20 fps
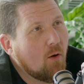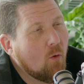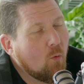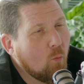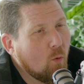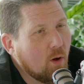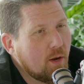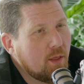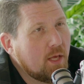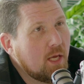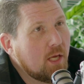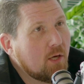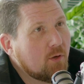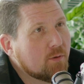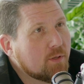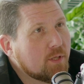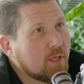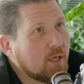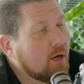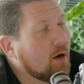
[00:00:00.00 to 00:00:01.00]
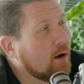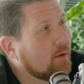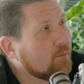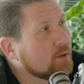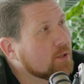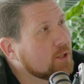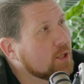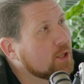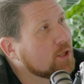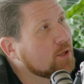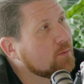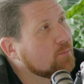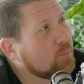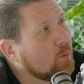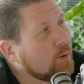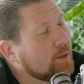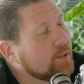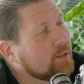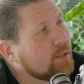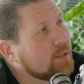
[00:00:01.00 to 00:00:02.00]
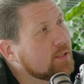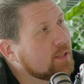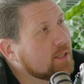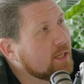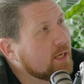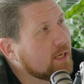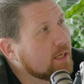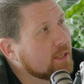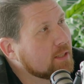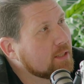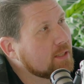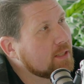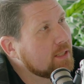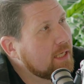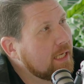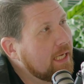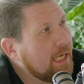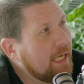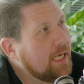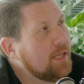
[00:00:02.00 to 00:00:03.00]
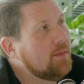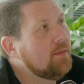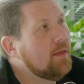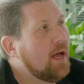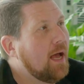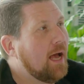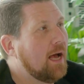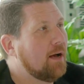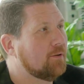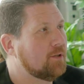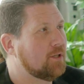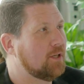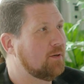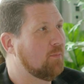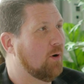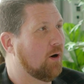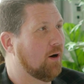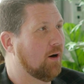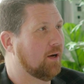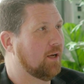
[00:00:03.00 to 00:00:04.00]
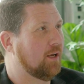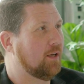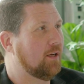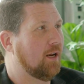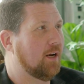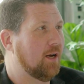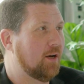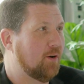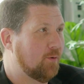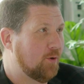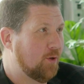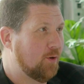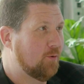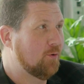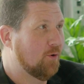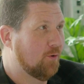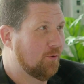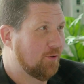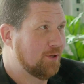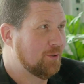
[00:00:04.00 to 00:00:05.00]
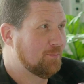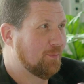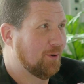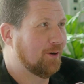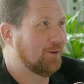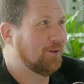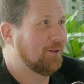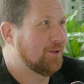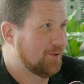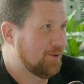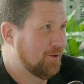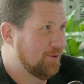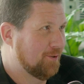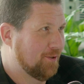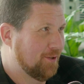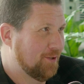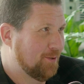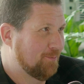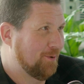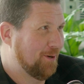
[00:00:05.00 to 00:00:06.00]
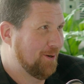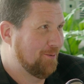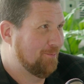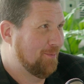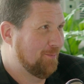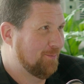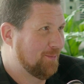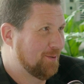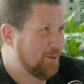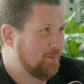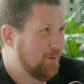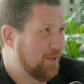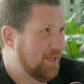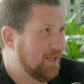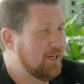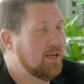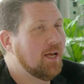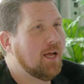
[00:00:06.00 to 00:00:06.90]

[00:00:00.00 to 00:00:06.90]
One of the interesting conversation points is this. In the housing market, and I know you know this, but our listeners, let's bring them up to speed.